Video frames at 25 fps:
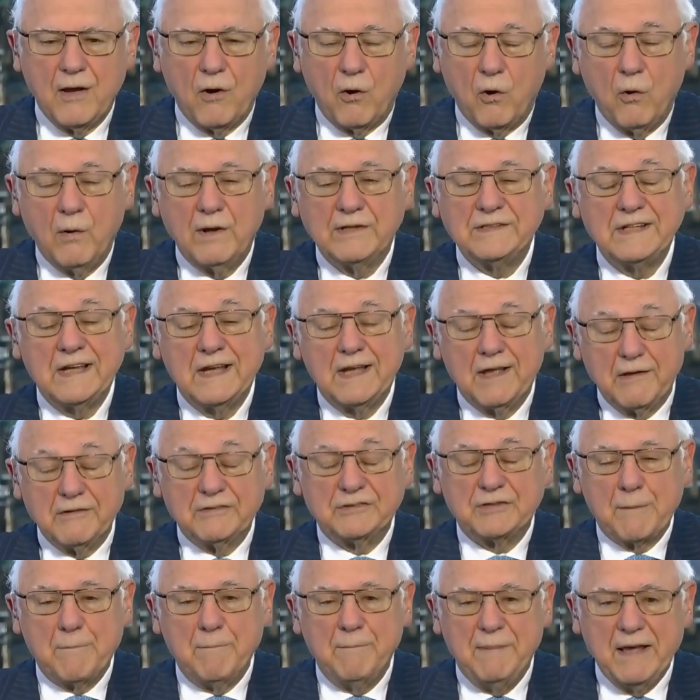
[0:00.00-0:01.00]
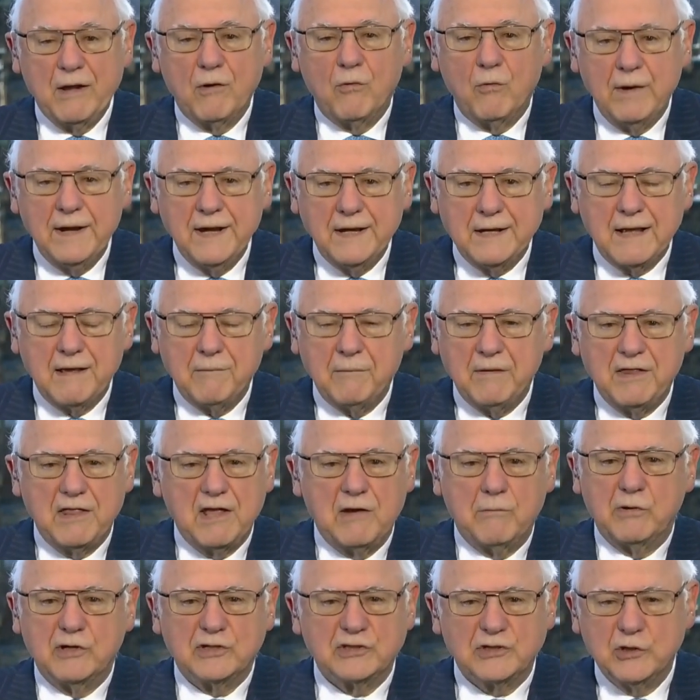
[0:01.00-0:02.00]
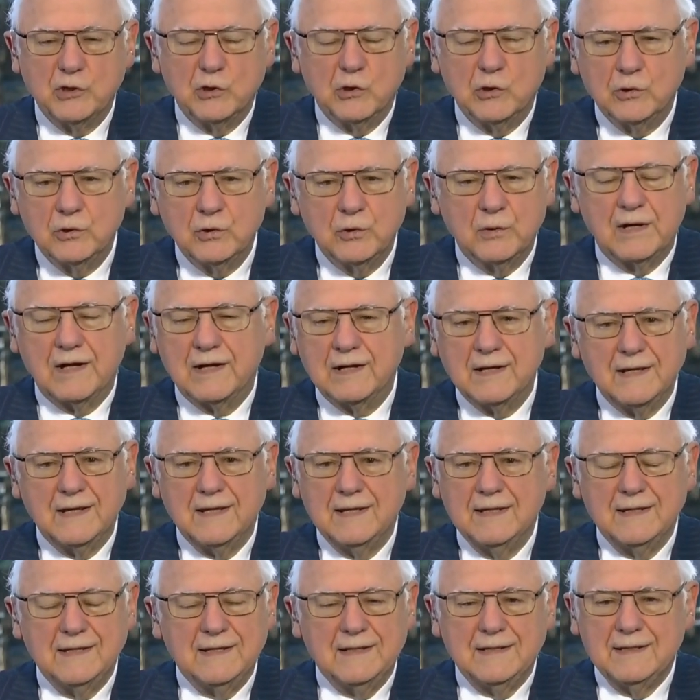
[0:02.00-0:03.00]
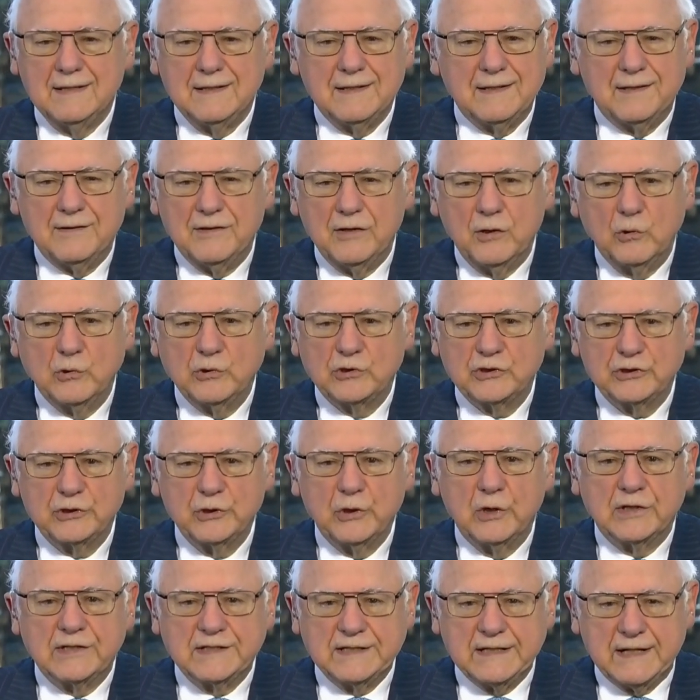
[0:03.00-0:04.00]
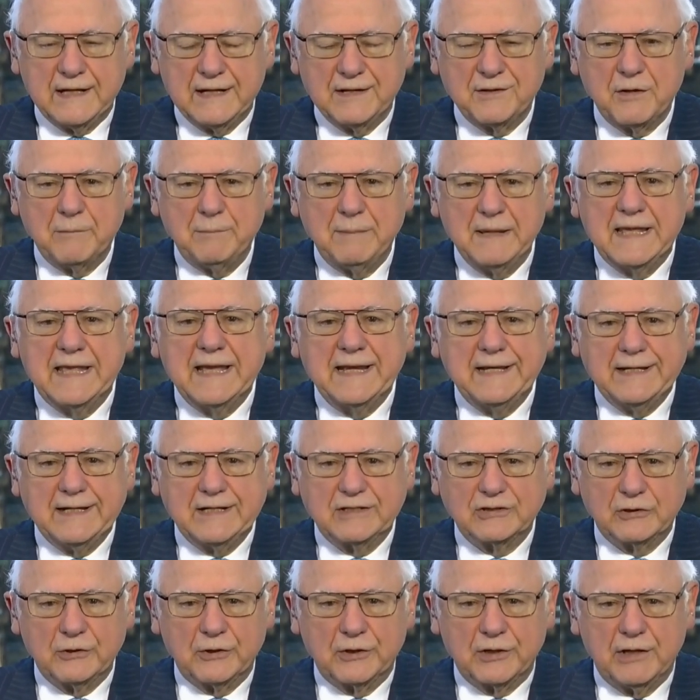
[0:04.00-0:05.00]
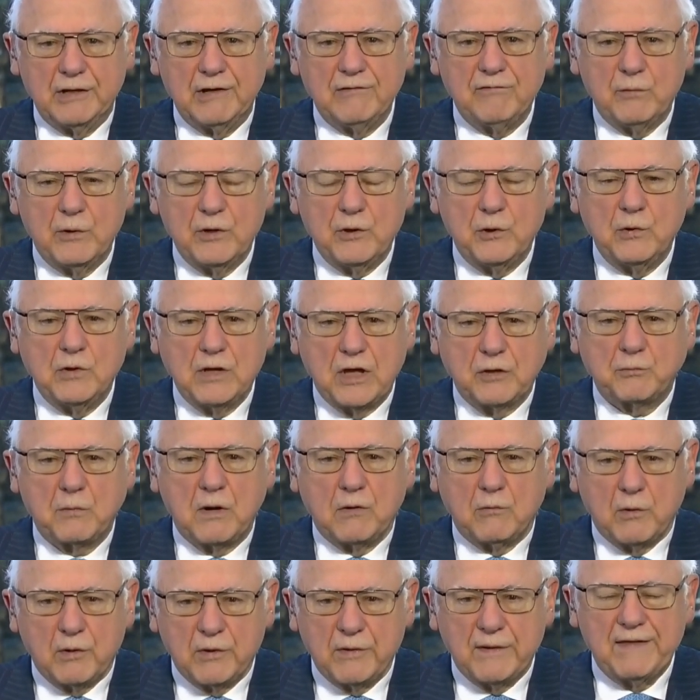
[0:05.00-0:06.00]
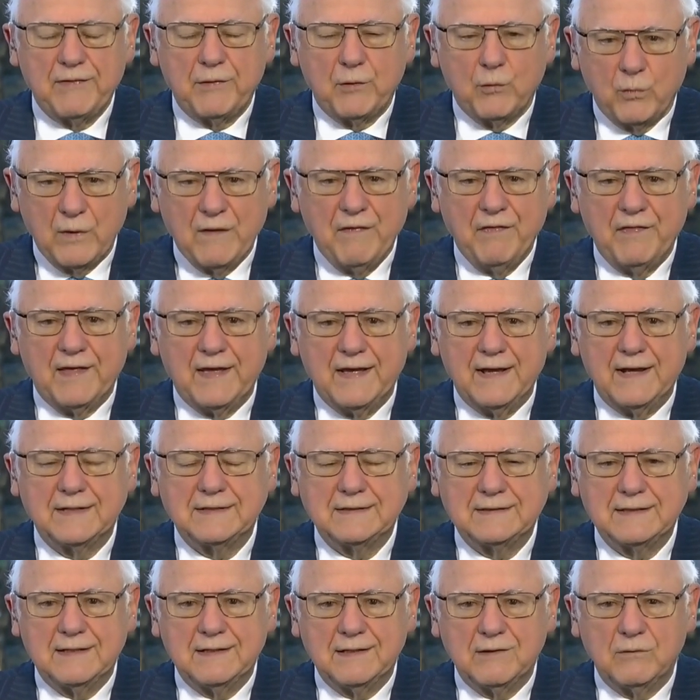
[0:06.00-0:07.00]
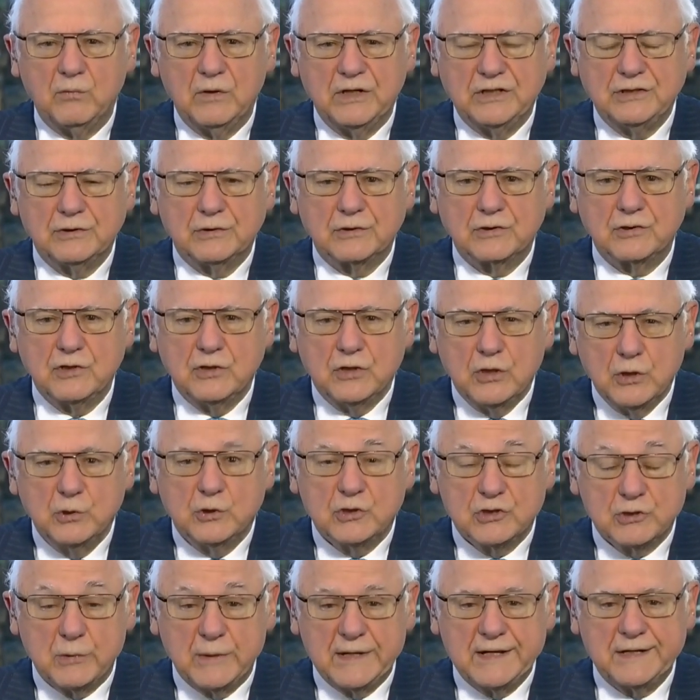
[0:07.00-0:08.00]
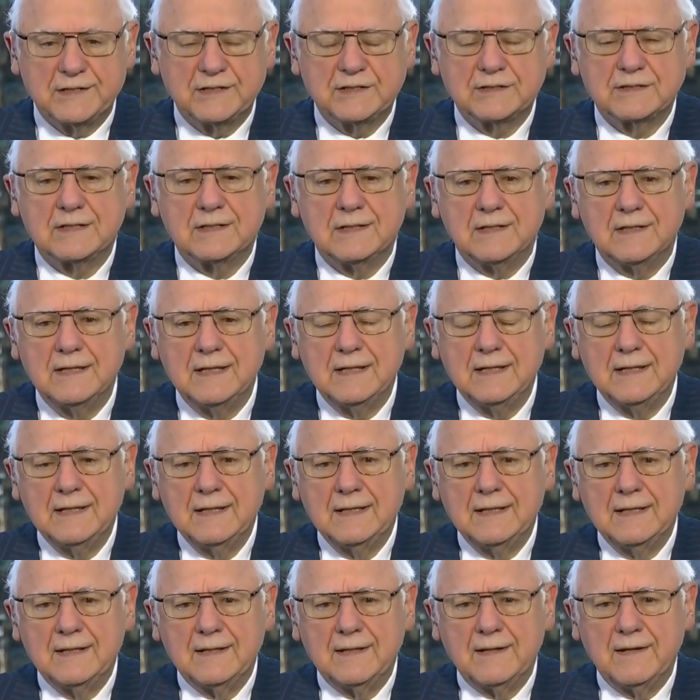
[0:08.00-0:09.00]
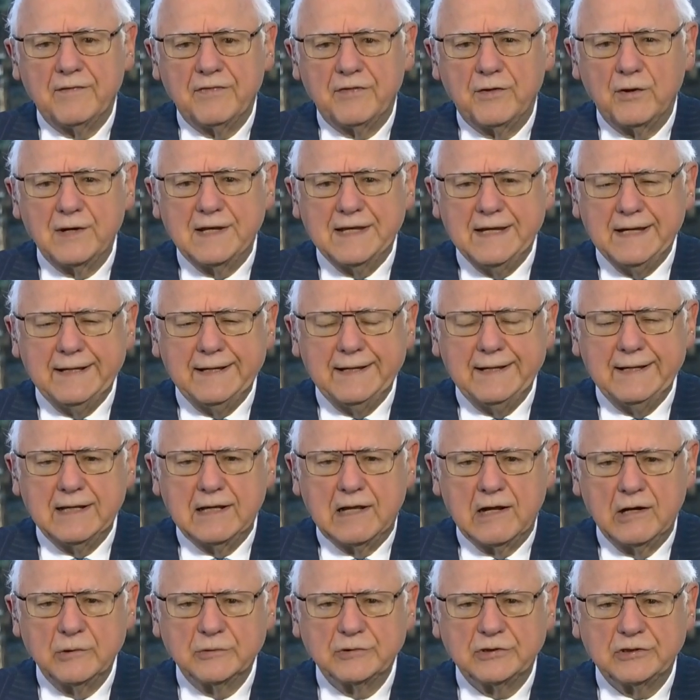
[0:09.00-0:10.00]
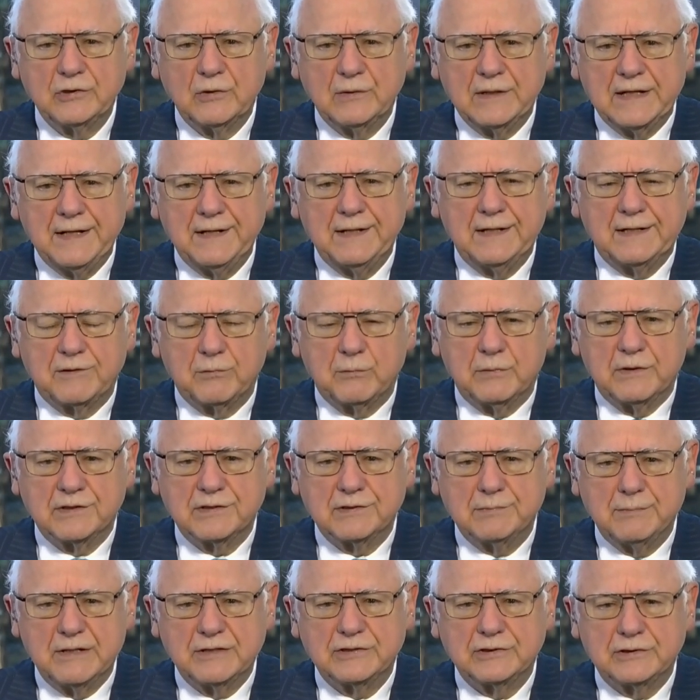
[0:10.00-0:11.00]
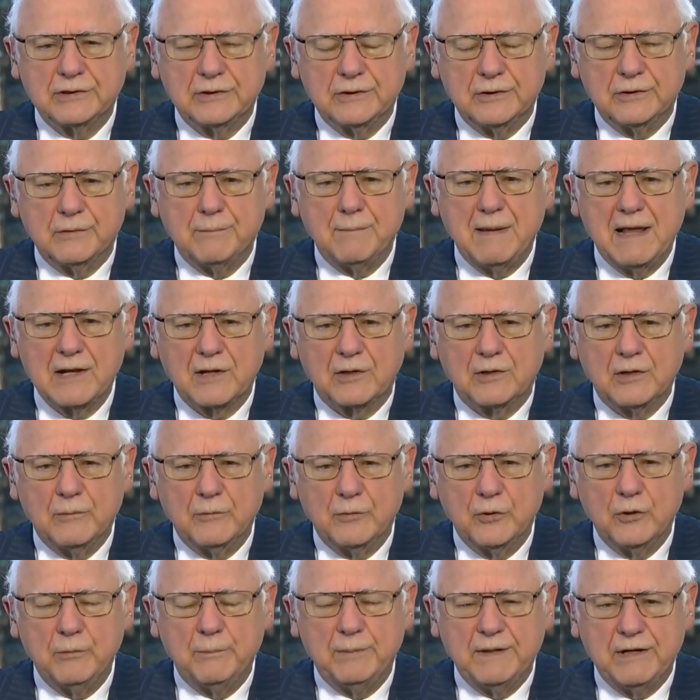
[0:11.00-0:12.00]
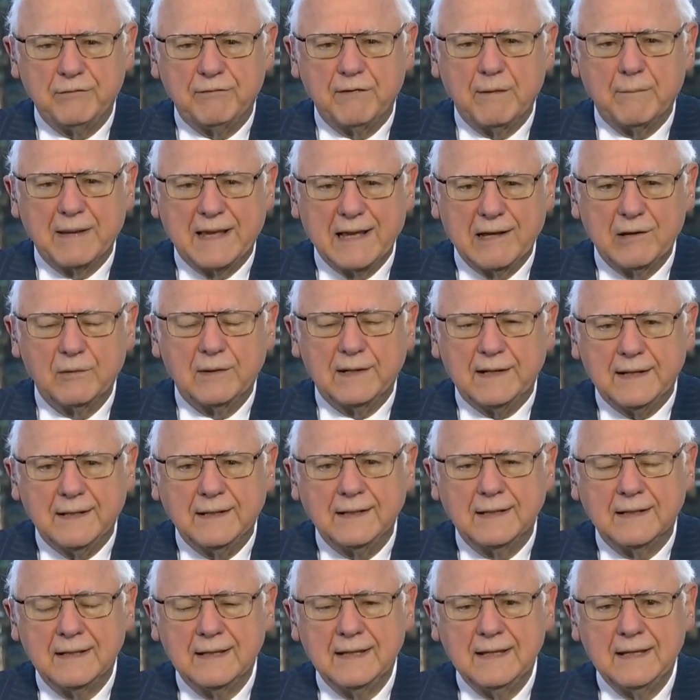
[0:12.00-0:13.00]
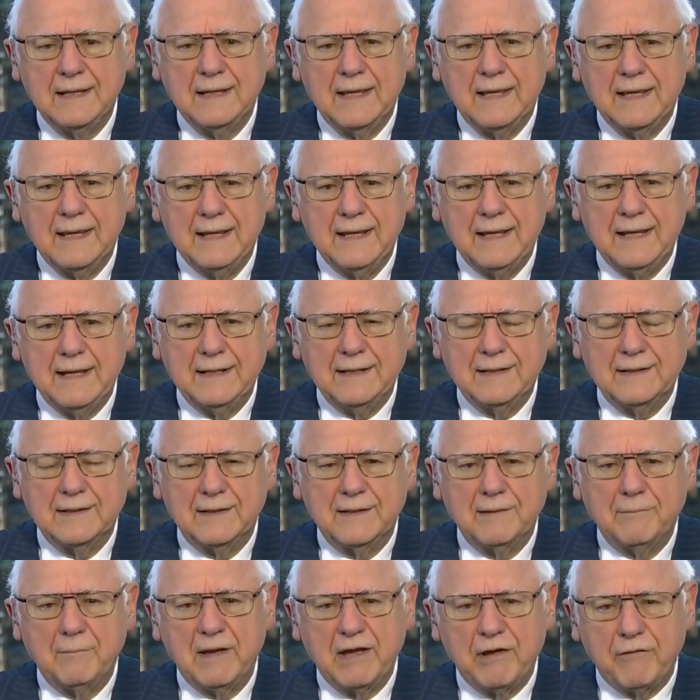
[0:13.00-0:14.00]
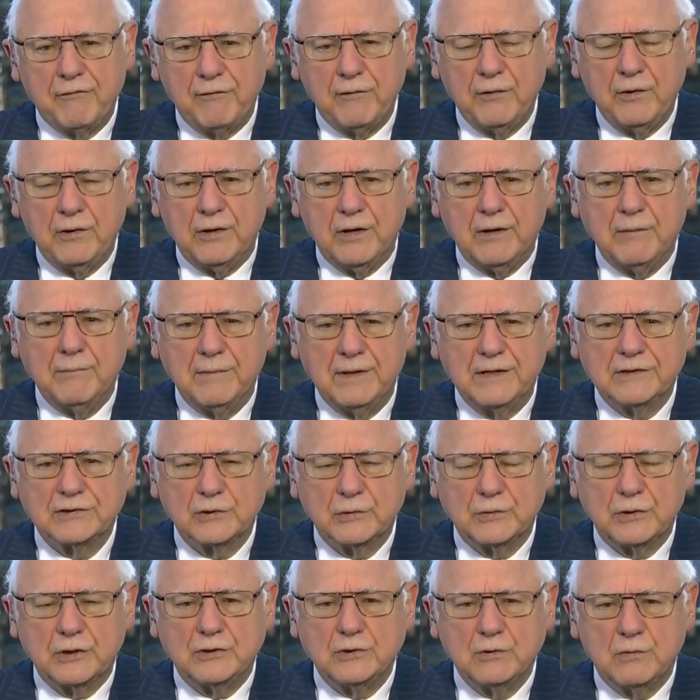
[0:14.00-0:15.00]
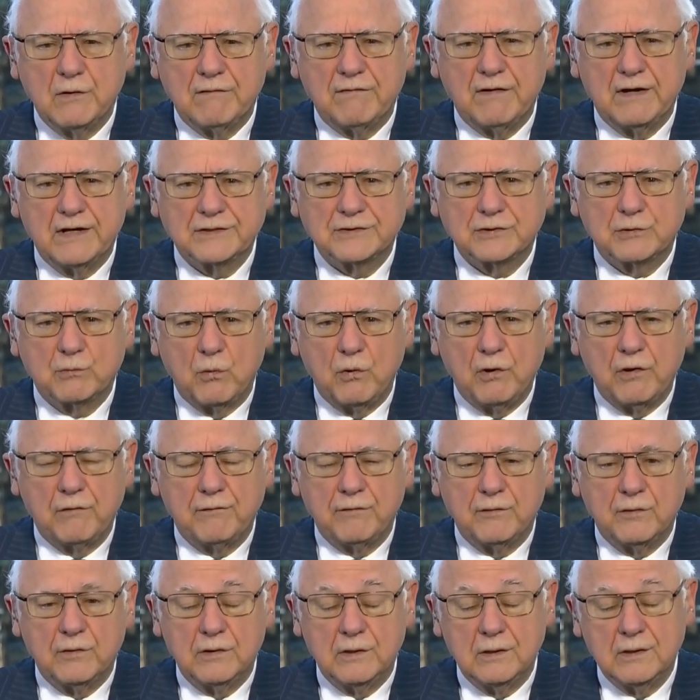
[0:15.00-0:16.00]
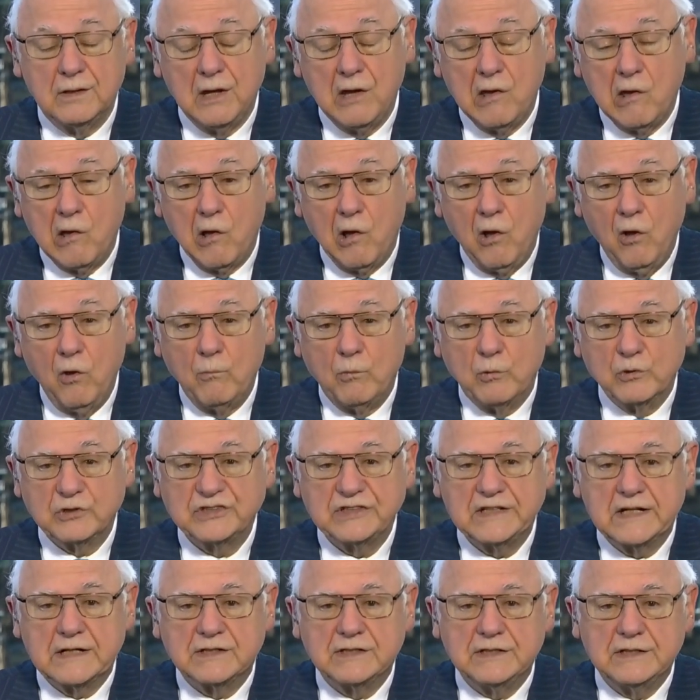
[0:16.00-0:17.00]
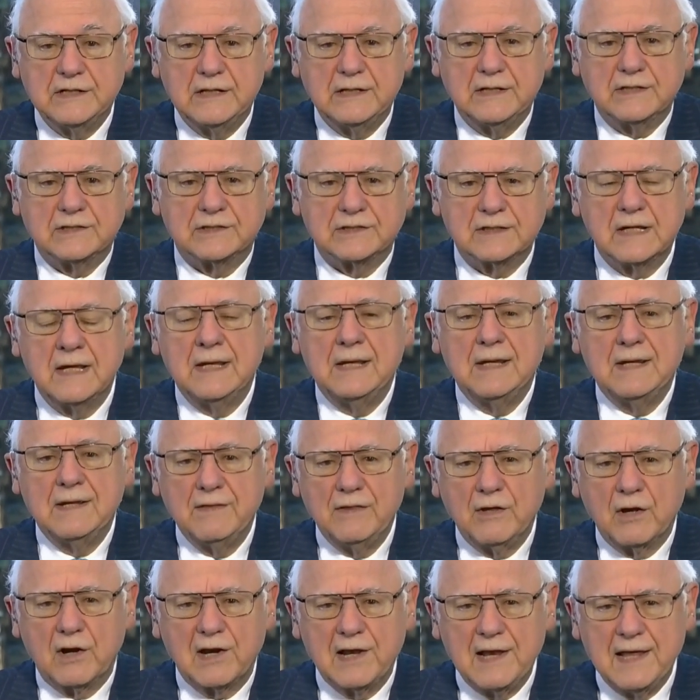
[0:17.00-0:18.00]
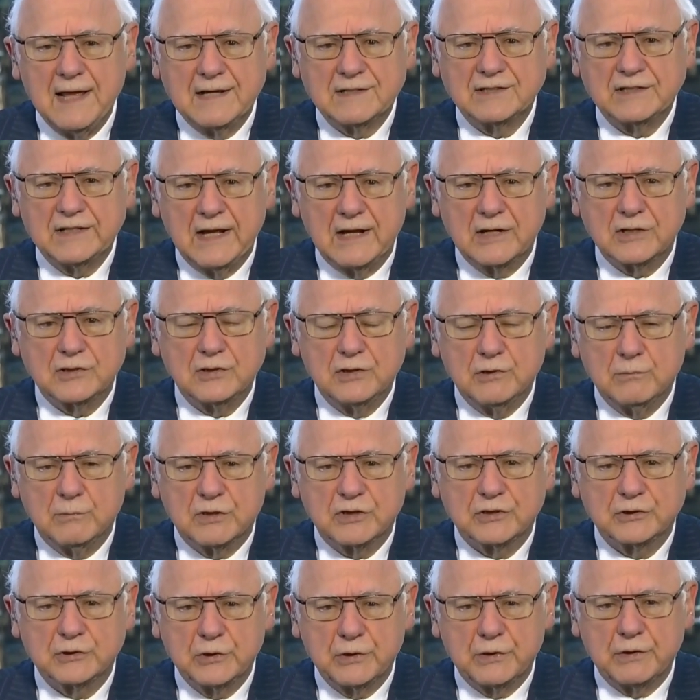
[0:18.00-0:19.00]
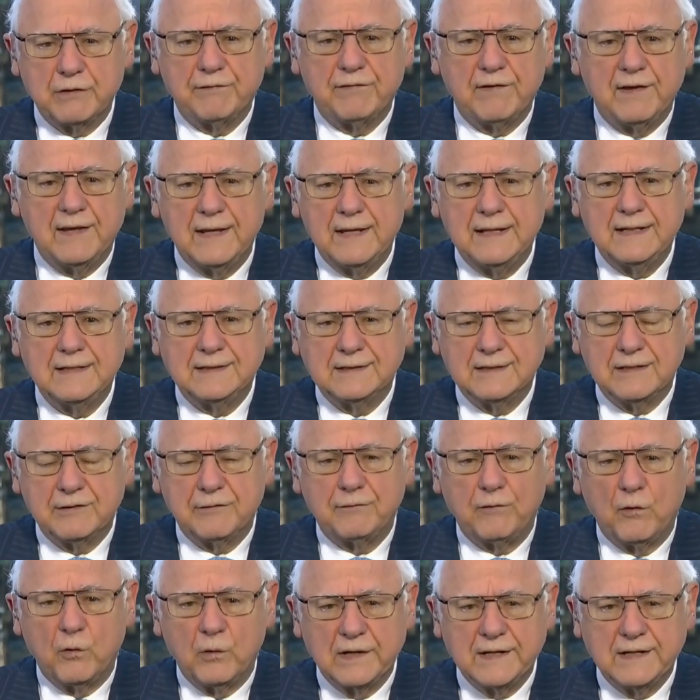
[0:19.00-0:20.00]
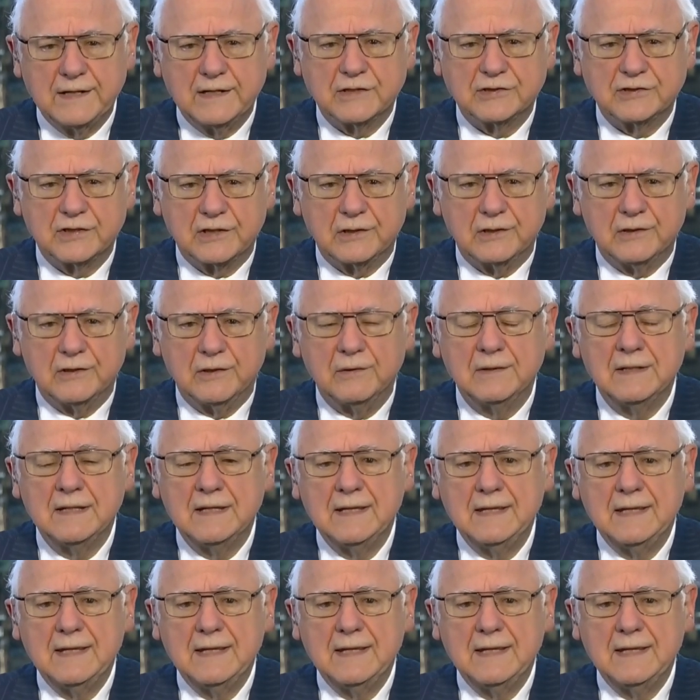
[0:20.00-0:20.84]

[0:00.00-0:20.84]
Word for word: Oh, I think it was a big win. I mean, there was no. Uh, no certainty at the beginning, sort of, whether or not we would win that. Uh, we took huge risk. Uh, the leading counsel in it was Mr. Malcolm Ruby from Gowling and uh, my firm. So the two of us worked for almost six years. The class action was certified uh, four years ago.